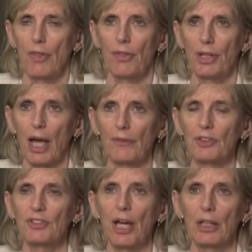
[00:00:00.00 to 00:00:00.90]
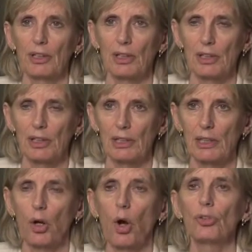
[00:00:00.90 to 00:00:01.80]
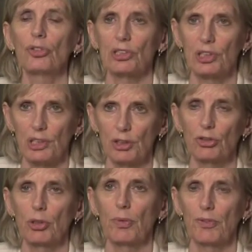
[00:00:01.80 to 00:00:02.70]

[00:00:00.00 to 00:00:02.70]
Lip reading: the understanding and conscious leadership